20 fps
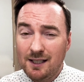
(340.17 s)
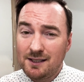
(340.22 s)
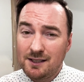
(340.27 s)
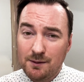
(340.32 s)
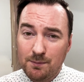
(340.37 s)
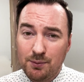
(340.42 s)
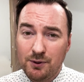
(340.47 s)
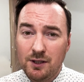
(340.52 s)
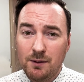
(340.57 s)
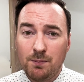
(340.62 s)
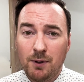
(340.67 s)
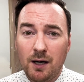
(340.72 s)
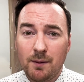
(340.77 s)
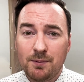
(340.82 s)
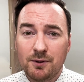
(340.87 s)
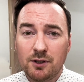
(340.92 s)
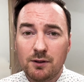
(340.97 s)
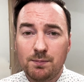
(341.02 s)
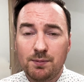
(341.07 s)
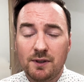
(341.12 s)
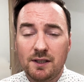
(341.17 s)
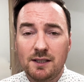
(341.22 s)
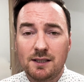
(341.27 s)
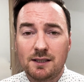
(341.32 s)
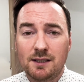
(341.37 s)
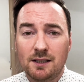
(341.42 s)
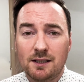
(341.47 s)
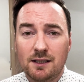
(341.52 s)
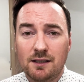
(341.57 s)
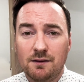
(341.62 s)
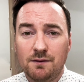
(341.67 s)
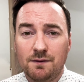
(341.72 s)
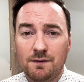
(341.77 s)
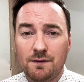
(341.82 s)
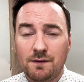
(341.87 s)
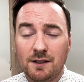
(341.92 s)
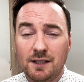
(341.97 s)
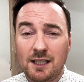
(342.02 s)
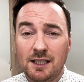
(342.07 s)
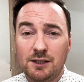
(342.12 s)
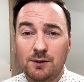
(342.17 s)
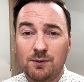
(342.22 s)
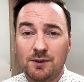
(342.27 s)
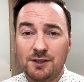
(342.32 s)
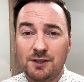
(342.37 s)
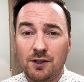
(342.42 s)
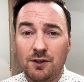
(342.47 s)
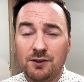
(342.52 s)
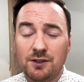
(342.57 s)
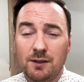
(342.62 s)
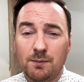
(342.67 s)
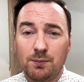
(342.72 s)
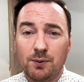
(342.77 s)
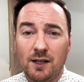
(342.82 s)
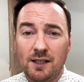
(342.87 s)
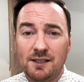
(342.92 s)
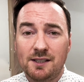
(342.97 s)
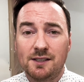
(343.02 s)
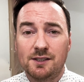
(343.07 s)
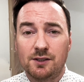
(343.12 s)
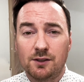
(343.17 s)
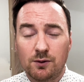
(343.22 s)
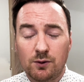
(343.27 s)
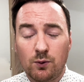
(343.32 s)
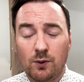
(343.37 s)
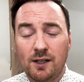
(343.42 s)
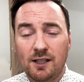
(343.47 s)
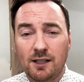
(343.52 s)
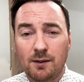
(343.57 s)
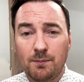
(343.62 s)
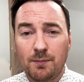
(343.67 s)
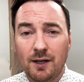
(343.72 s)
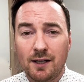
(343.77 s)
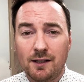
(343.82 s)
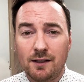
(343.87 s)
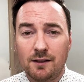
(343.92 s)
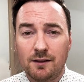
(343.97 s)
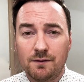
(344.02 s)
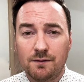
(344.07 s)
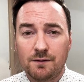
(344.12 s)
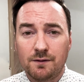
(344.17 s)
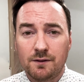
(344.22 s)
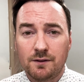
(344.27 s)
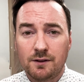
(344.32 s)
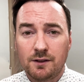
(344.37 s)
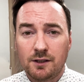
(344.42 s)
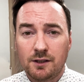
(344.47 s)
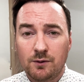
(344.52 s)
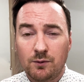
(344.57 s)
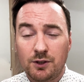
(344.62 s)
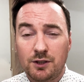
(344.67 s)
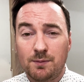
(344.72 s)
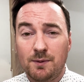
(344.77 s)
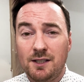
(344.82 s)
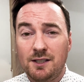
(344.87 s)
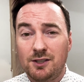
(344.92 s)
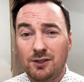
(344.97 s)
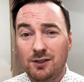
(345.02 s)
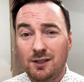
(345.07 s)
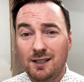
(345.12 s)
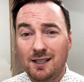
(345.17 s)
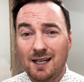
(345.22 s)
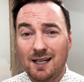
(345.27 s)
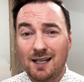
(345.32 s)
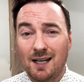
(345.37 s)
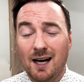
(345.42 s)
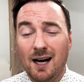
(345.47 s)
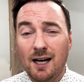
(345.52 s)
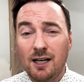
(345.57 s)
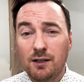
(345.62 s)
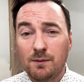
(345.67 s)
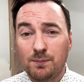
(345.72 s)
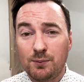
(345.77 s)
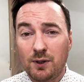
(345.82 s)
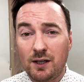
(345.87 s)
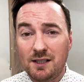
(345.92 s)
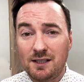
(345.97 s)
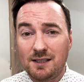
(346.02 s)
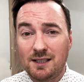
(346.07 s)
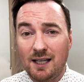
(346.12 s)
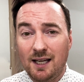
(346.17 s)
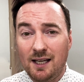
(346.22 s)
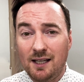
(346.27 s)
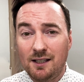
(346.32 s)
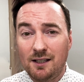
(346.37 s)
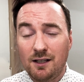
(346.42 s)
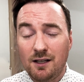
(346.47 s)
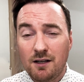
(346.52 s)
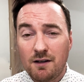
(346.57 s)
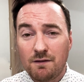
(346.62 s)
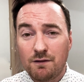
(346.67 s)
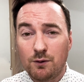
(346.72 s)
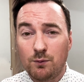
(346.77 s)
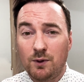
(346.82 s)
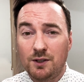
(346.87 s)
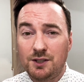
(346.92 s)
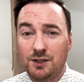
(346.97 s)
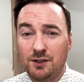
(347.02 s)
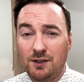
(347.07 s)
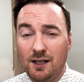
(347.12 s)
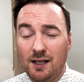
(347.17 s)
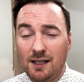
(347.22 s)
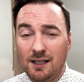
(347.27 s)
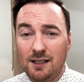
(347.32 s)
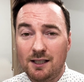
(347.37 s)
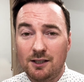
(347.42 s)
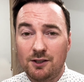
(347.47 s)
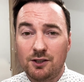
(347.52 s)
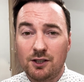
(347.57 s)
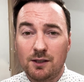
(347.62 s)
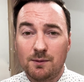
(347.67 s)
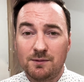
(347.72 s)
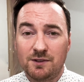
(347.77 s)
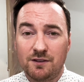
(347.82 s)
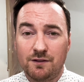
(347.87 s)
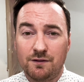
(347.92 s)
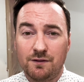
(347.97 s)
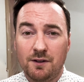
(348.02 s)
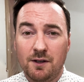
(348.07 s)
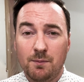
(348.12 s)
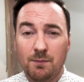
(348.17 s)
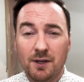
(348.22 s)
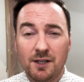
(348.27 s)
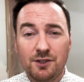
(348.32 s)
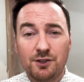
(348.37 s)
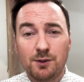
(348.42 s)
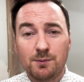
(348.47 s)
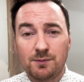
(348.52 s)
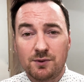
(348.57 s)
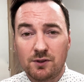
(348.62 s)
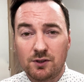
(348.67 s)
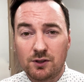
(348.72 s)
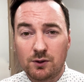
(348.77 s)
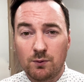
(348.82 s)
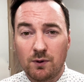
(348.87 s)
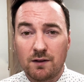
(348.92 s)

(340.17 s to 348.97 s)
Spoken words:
a pretty popular place to live. And as a result, the prices are quite competitive, which means you're going to get a higher price tag for what you're getting in terms of bedrooms and square